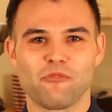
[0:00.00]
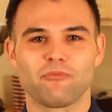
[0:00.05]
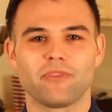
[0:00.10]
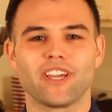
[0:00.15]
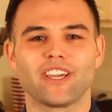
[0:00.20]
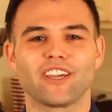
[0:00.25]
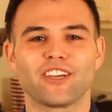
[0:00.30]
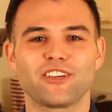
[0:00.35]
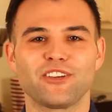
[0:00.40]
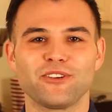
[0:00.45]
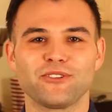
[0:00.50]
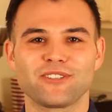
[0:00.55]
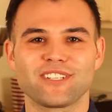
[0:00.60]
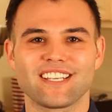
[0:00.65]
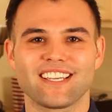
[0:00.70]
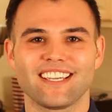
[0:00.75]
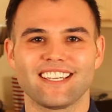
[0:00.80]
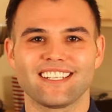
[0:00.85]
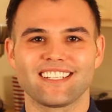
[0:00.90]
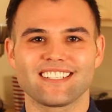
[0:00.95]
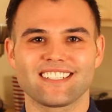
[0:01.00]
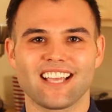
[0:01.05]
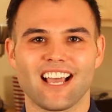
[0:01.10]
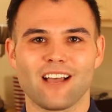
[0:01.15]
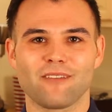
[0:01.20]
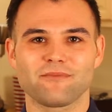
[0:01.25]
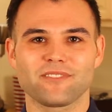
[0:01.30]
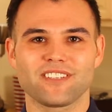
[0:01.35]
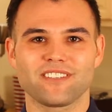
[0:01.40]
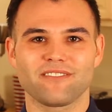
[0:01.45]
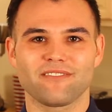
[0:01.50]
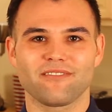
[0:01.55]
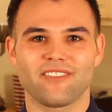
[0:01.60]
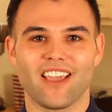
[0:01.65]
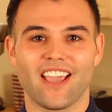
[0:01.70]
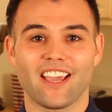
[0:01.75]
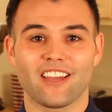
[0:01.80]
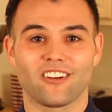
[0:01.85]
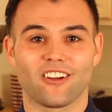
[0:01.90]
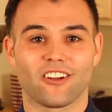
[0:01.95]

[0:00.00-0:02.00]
Being a huge Kenan Thompson fan